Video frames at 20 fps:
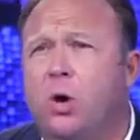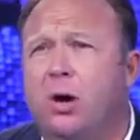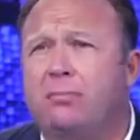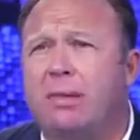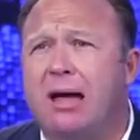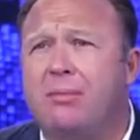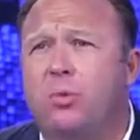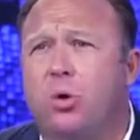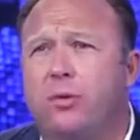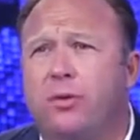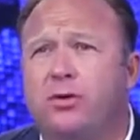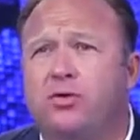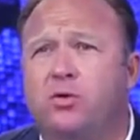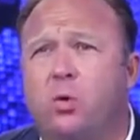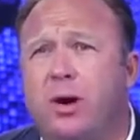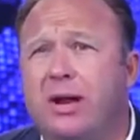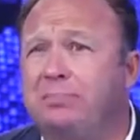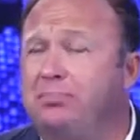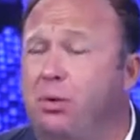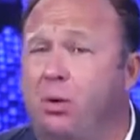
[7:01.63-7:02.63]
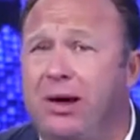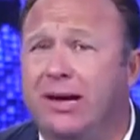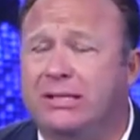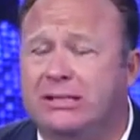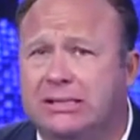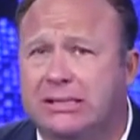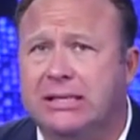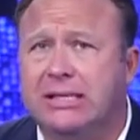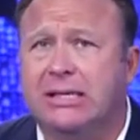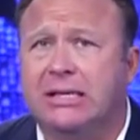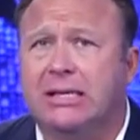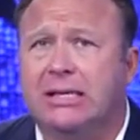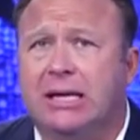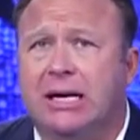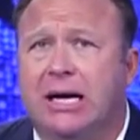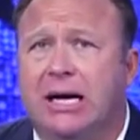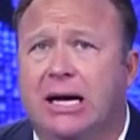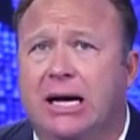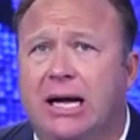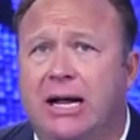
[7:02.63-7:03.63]
won by more than 20 points,
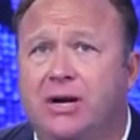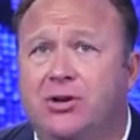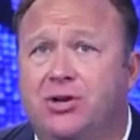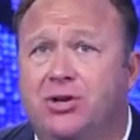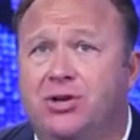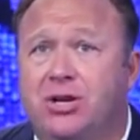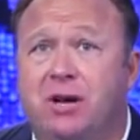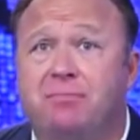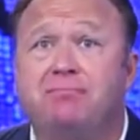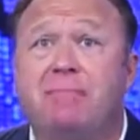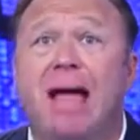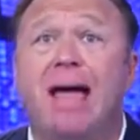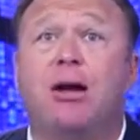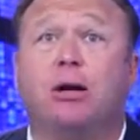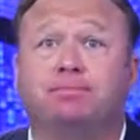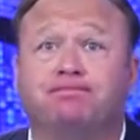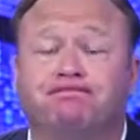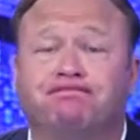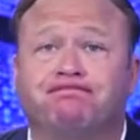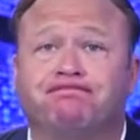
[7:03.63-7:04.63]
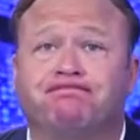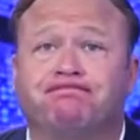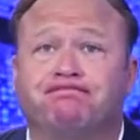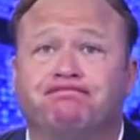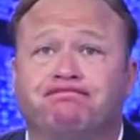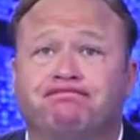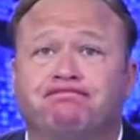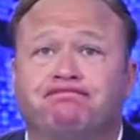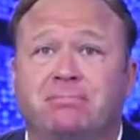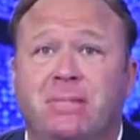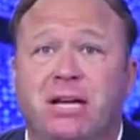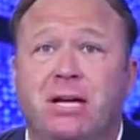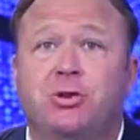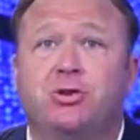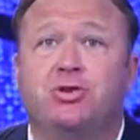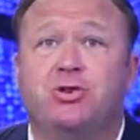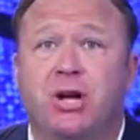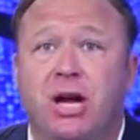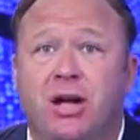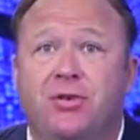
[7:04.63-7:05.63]
and it just didn't matter.
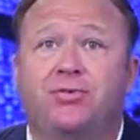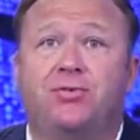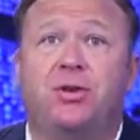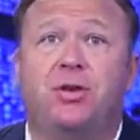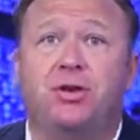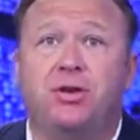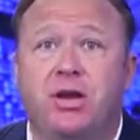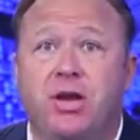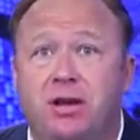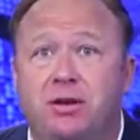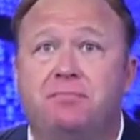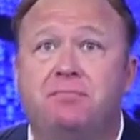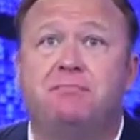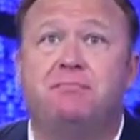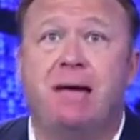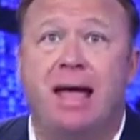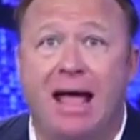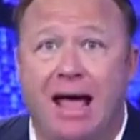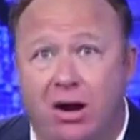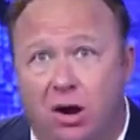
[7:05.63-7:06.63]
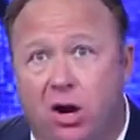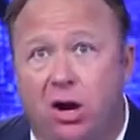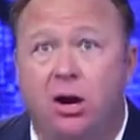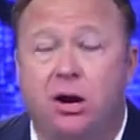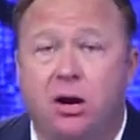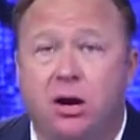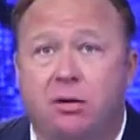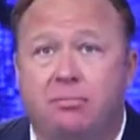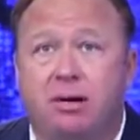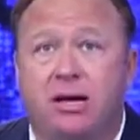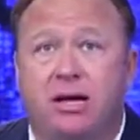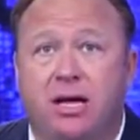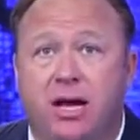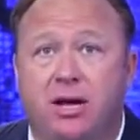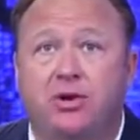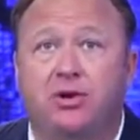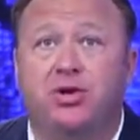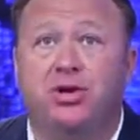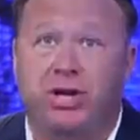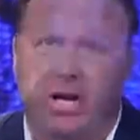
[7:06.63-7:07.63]
It just didn't matter
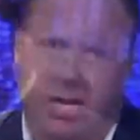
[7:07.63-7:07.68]
because